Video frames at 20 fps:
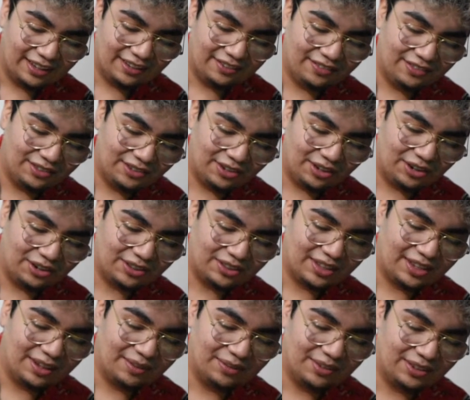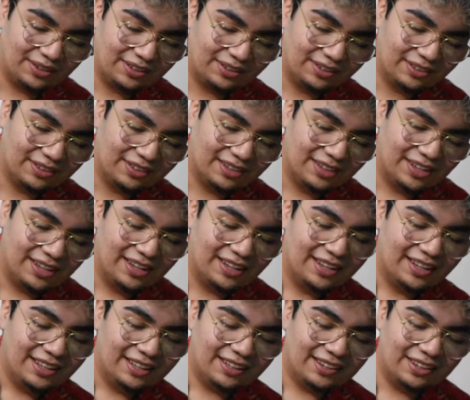if you hurt them, they're
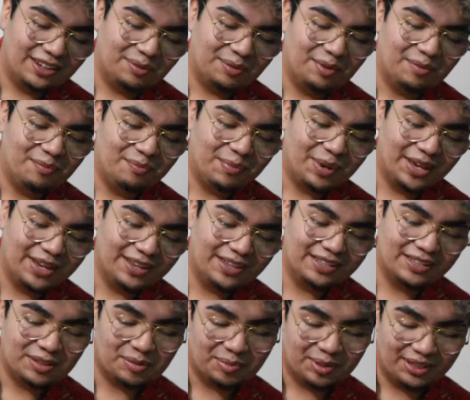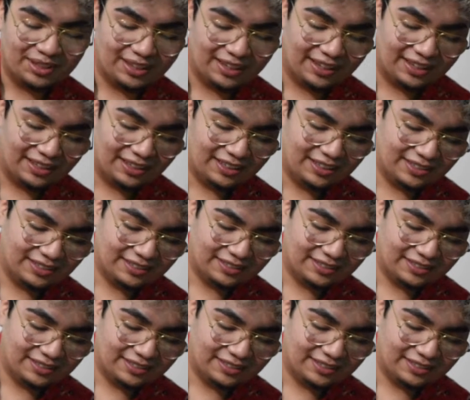going to be pissed, but like